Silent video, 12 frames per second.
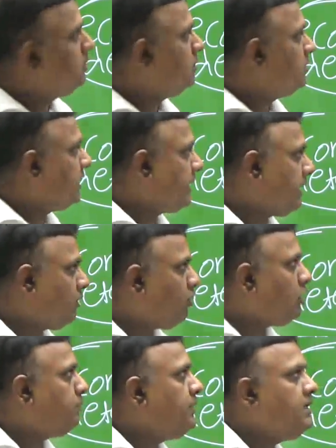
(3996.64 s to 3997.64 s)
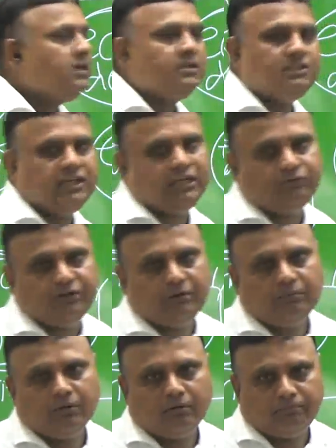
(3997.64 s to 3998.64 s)
there cannot be genuine
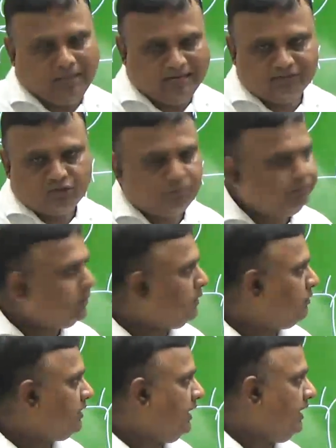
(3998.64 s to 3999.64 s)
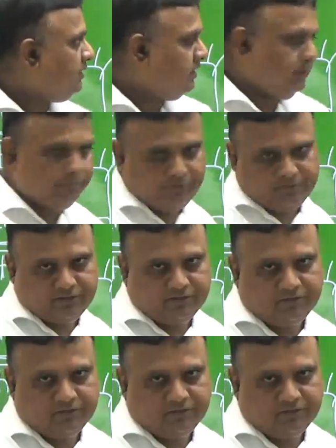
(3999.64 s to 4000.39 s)
balance of power and liberty.